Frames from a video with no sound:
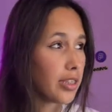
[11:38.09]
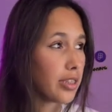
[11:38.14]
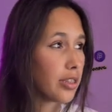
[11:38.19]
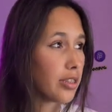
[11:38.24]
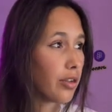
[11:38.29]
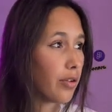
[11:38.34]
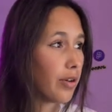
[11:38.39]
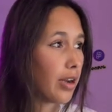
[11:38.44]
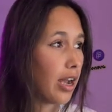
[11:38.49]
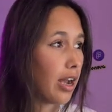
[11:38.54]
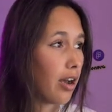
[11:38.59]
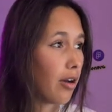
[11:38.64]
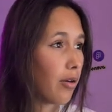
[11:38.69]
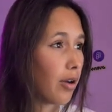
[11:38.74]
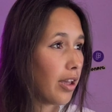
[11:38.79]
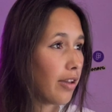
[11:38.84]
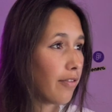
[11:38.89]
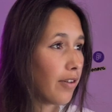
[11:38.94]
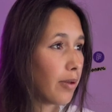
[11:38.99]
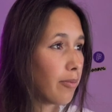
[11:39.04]
So now
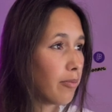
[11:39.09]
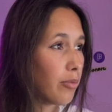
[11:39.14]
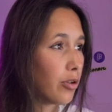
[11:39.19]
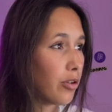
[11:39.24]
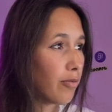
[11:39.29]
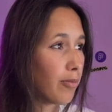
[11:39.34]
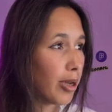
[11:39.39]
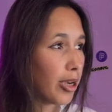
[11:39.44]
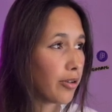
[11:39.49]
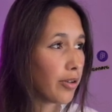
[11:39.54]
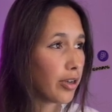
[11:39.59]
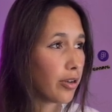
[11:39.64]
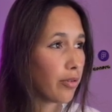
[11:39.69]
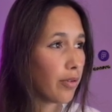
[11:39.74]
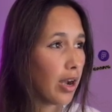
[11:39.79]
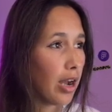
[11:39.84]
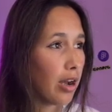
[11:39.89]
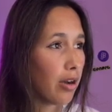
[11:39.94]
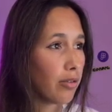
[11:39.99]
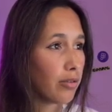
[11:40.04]
if I move my grid
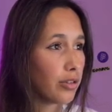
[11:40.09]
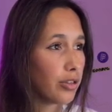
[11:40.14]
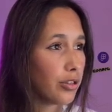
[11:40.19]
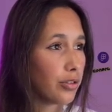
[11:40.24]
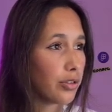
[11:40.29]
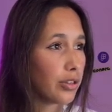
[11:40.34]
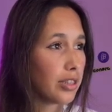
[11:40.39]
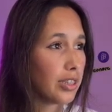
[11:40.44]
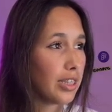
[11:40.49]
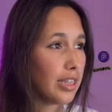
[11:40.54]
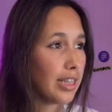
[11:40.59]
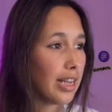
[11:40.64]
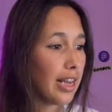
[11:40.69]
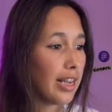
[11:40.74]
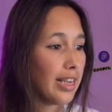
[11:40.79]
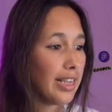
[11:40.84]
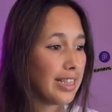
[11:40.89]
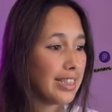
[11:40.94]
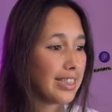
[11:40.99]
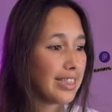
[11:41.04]
around, you'll see that
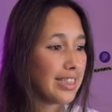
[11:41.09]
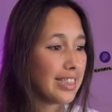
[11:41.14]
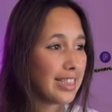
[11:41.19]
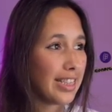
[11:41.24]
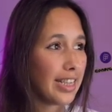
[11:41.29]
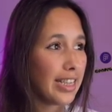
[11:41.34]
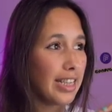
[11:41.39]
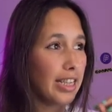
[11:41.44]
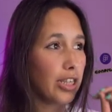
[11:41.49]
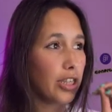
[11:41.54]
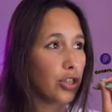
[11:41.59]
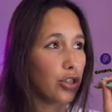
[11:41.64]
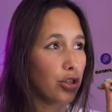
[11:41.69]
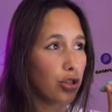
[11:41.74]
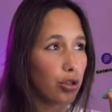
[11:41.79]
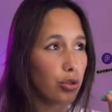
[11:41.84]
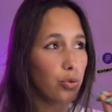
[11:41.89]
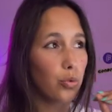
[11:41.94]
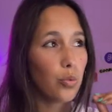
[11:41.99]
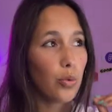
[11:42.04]
it's sticking
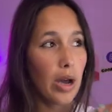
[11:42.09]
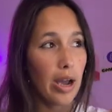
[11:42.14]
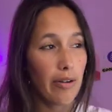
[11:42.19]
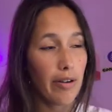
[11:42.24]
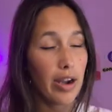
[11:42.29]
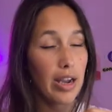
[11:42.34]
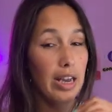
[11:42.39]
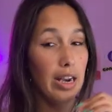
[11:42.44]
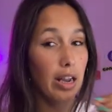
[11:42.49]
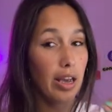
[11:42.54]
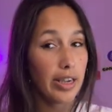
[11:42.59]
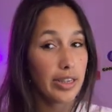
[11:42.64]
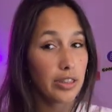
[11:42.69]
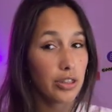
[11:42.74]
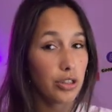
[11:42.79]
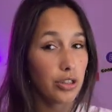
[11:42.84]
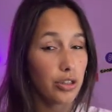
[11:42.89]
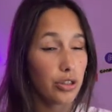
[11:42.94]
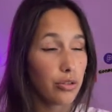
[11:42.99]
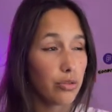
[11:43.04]
to where I aligned
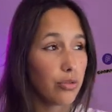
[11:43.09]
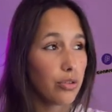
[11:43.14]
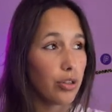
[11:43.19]
it to.